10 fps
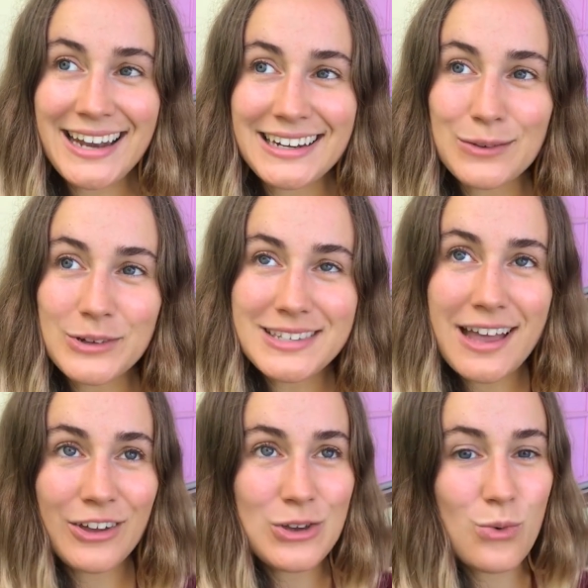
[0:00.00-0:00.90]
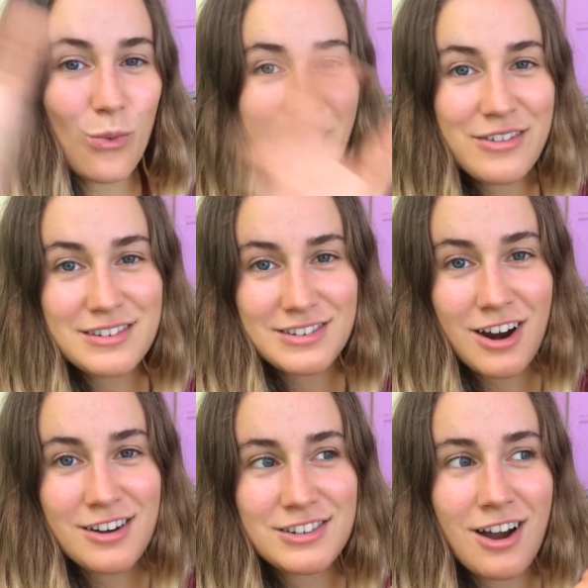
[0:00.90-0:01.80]
and it will tell you where the
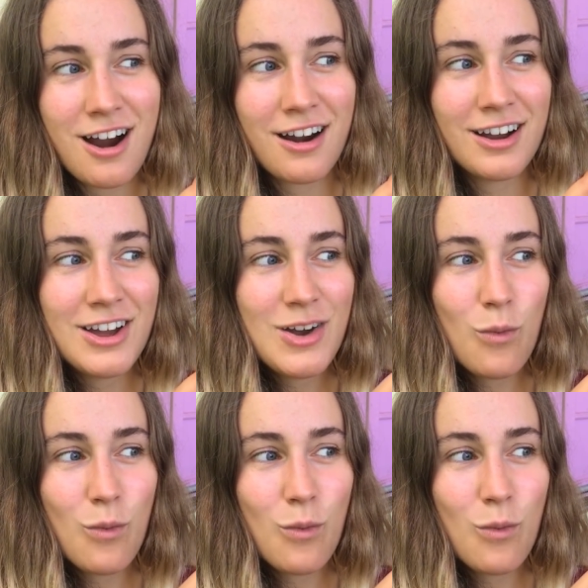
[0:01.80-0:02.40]
stars are,